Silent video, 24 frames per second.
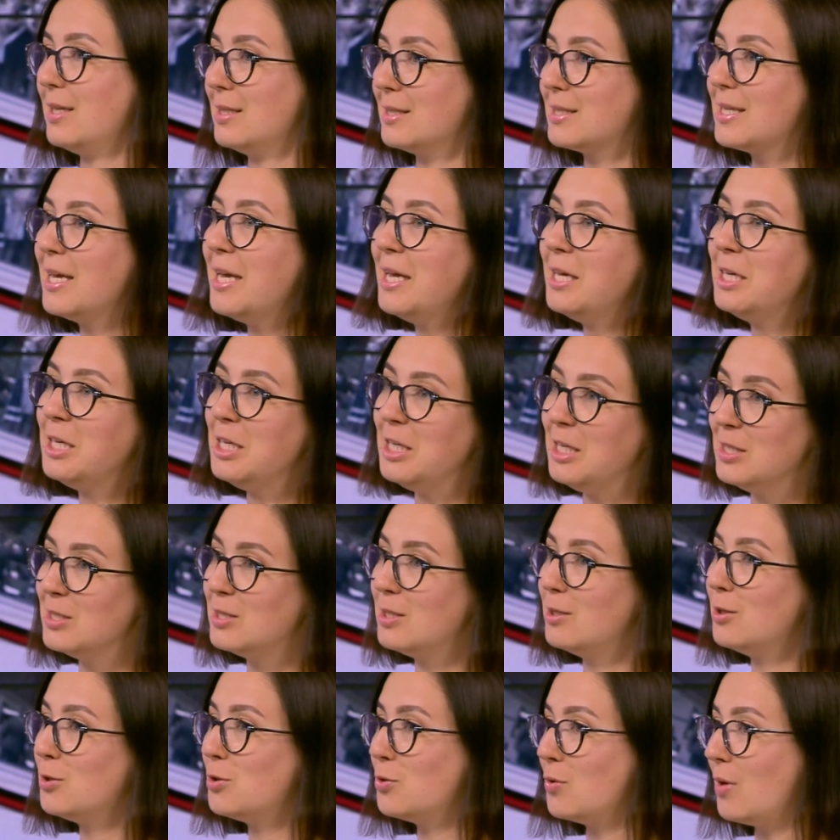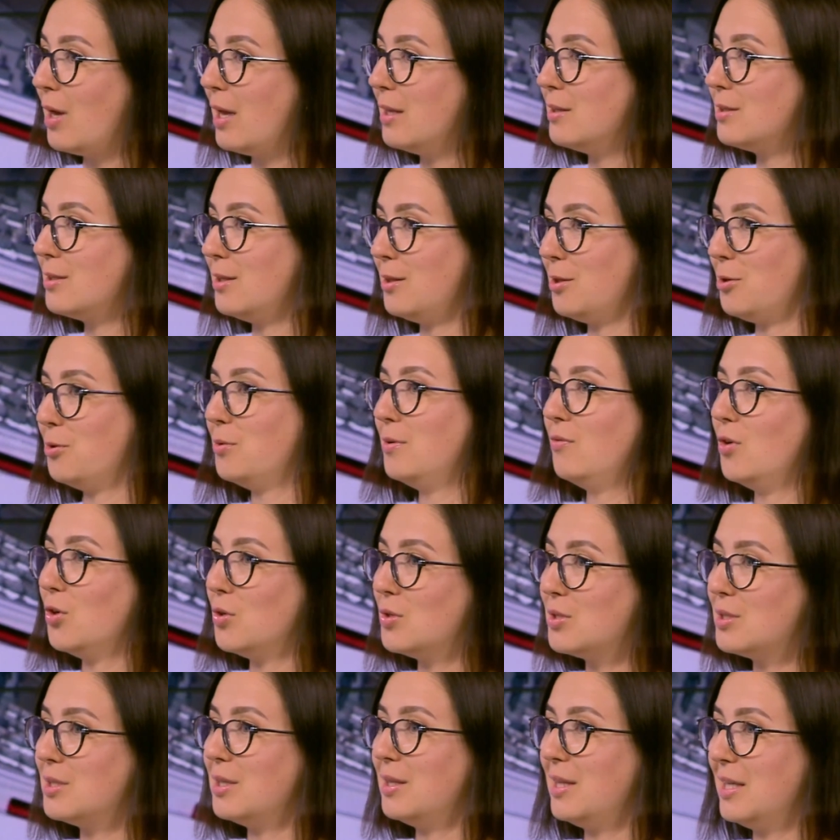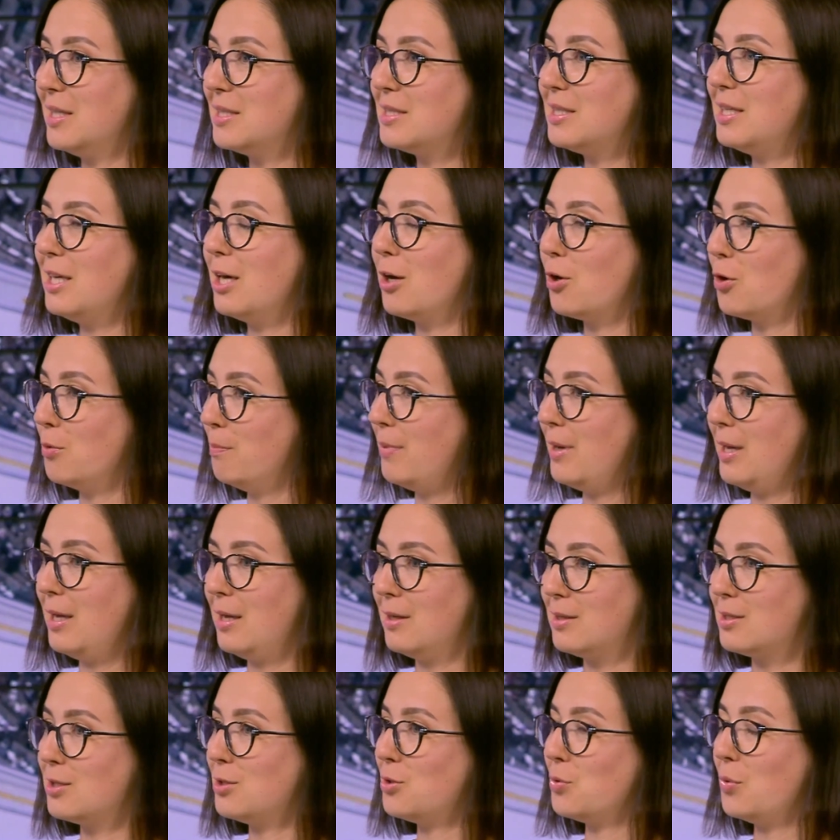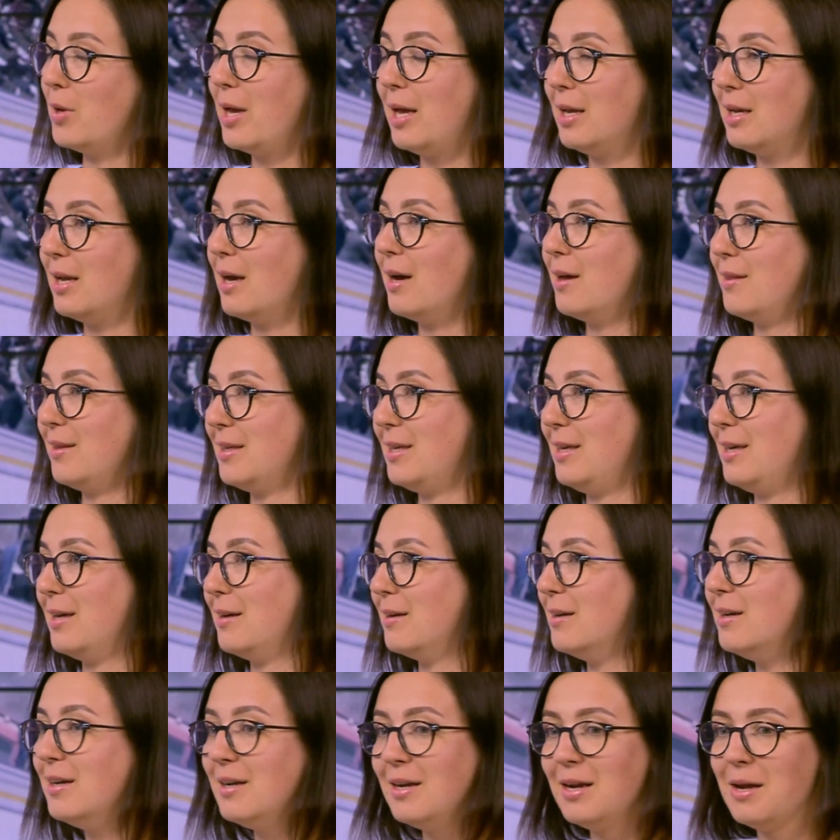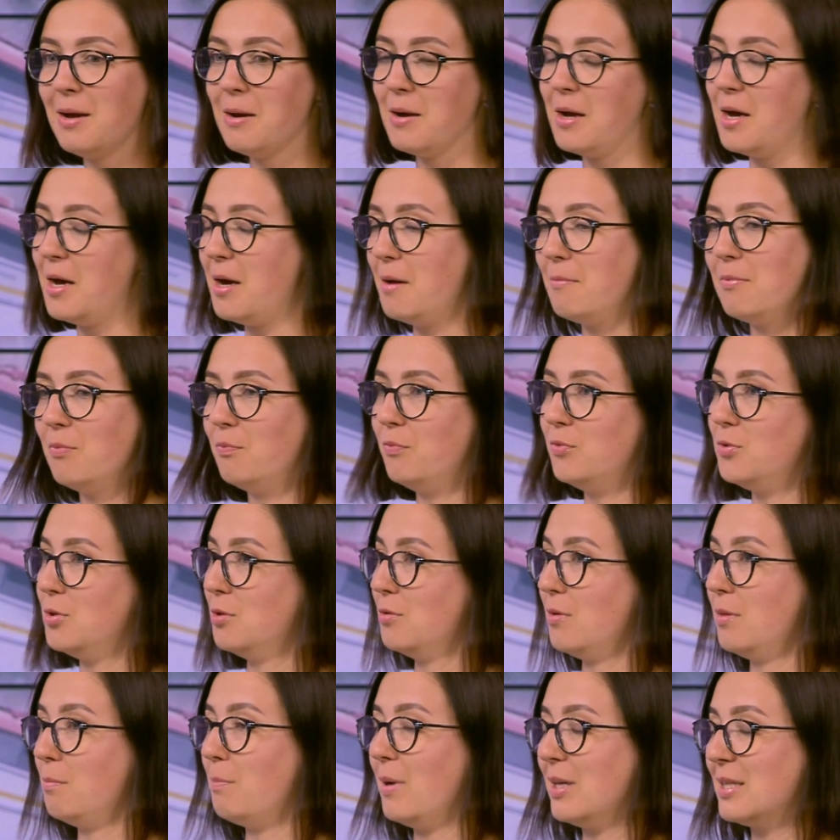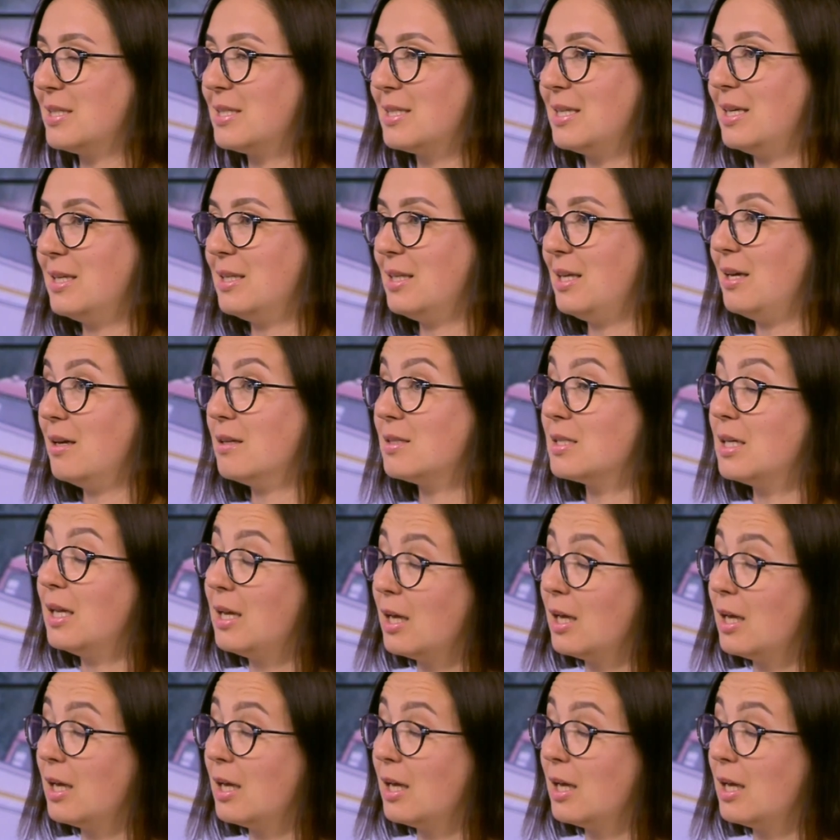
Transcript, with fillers: it is easier to enter the university this year compared to any other year during the past 10 years.